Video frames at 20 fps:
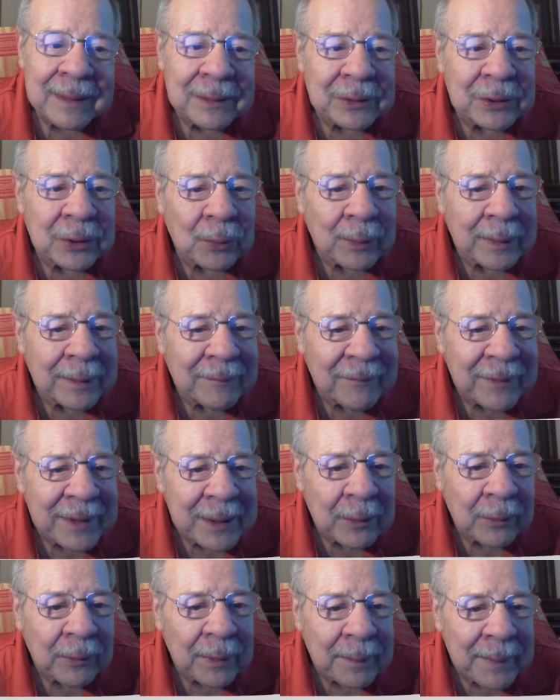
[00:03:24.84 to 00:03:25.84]
to
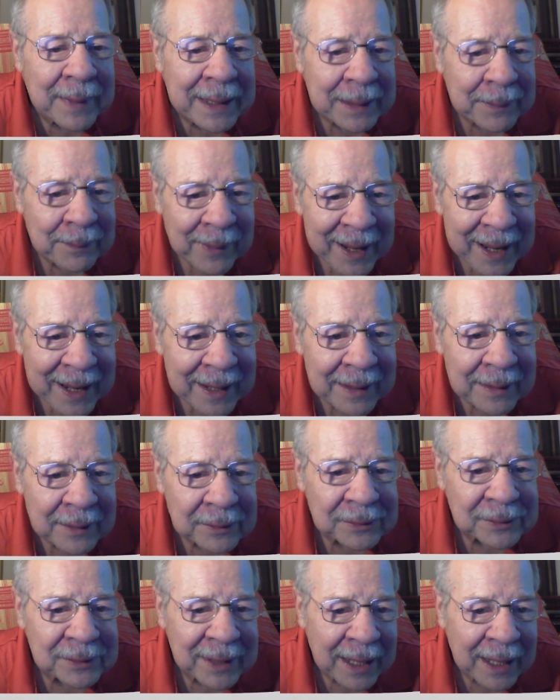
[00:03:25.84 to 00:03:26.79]
reveal the many paths